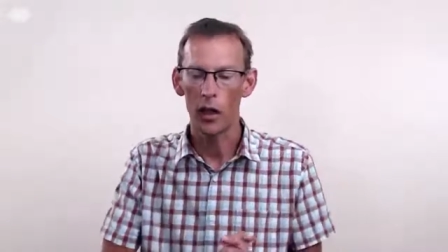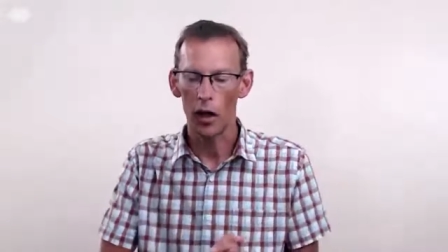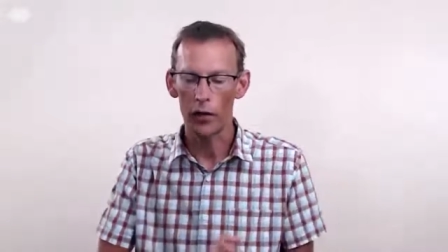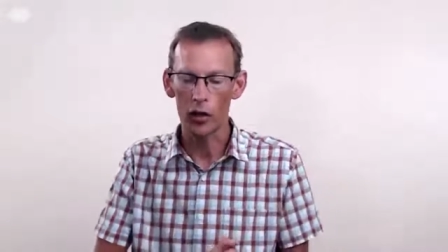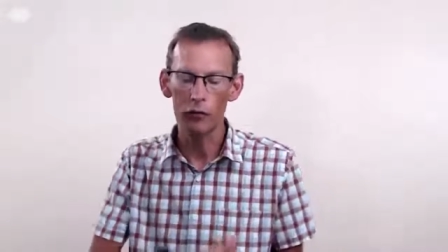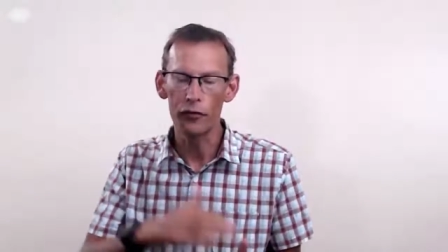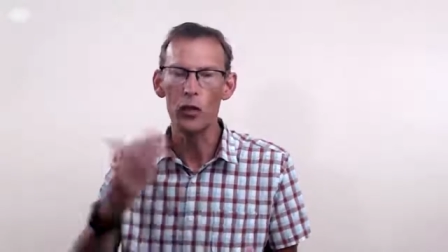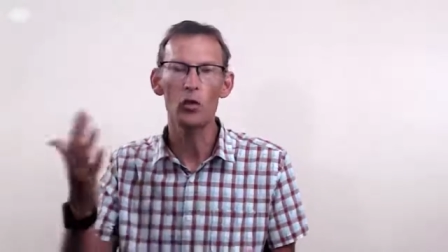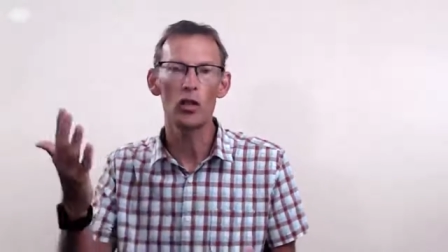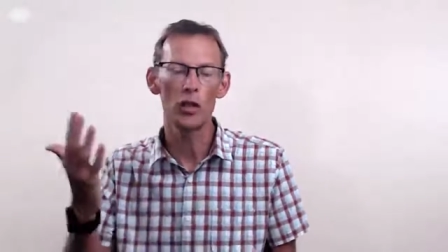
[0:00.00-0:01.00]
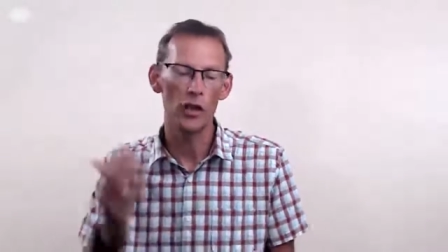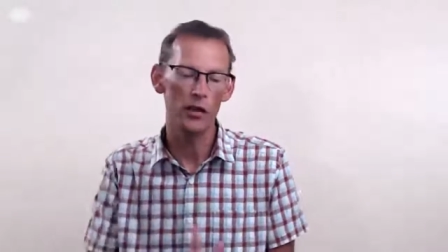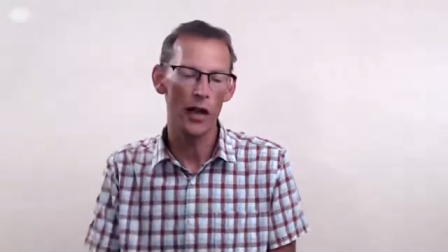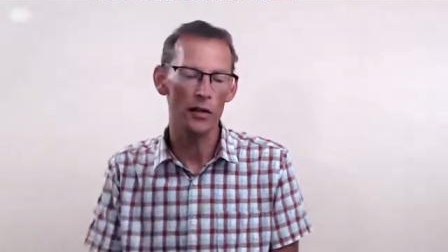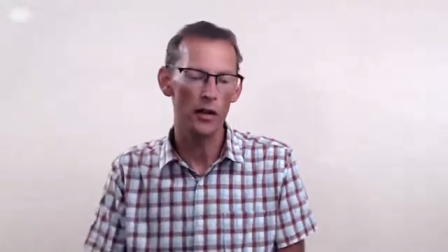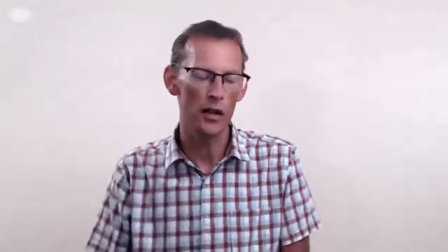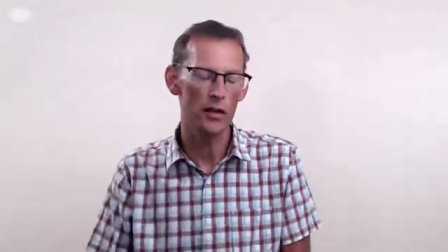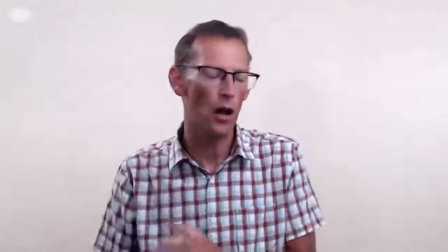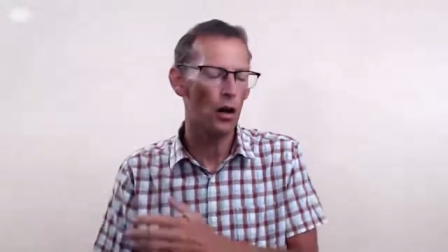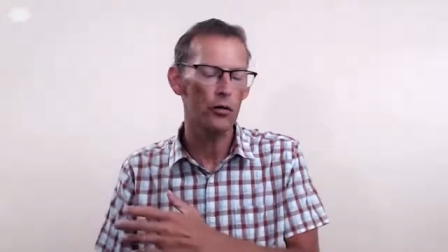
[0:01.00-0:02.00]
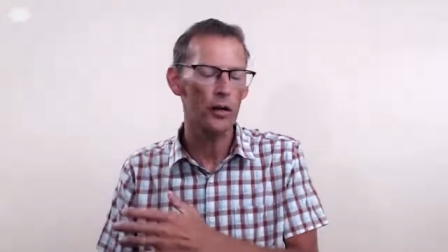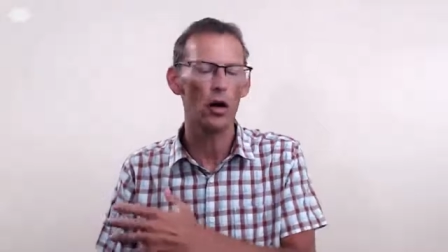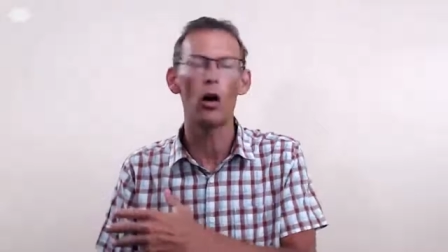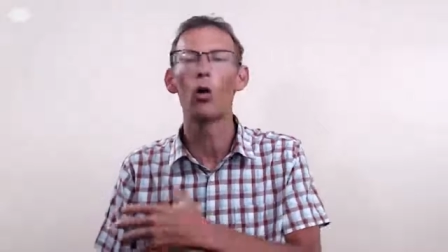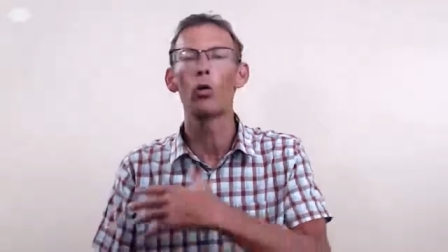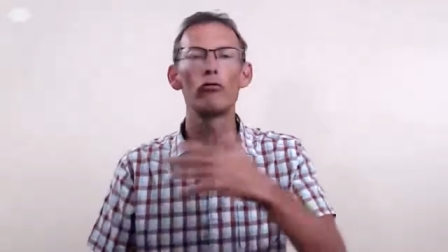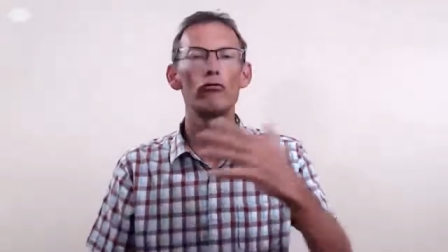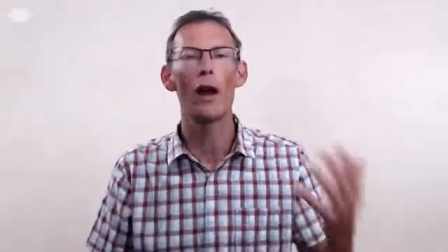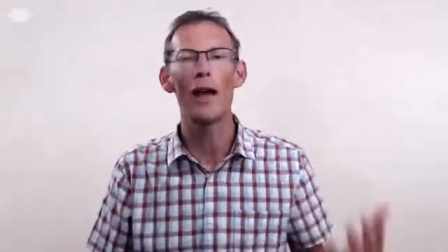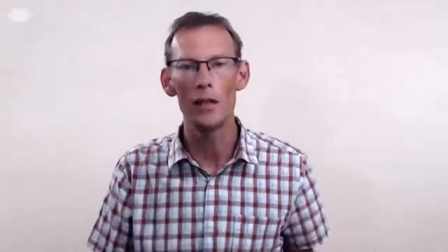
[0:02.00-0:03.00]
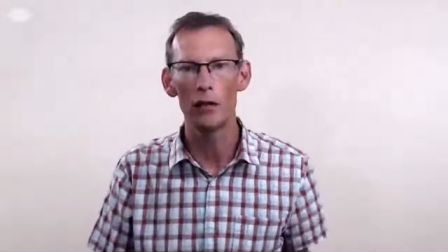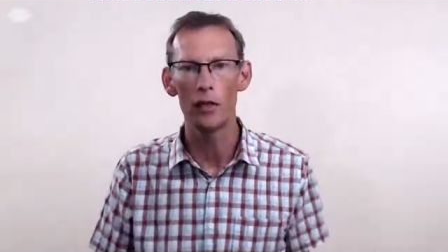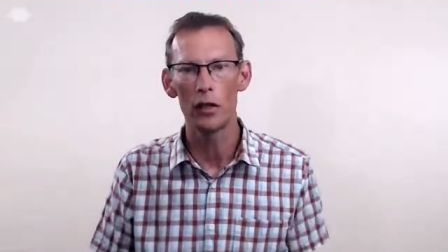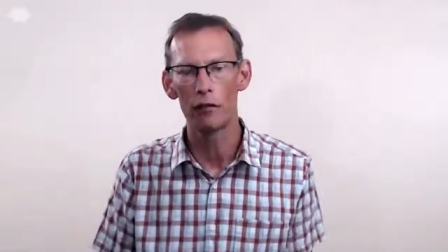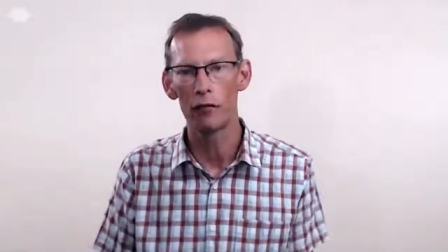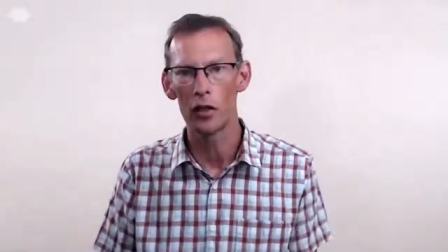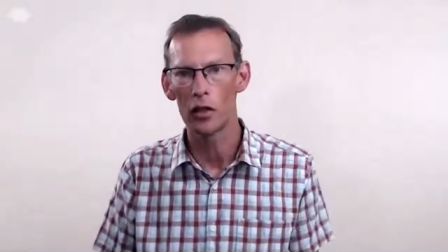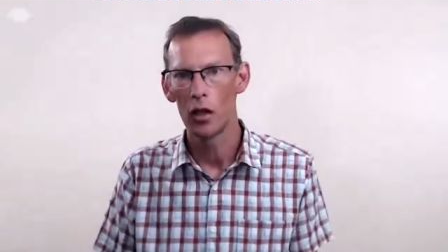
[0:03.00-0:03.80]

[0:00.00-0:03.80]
The confusion, as I said, is there's a, there's a whole array of different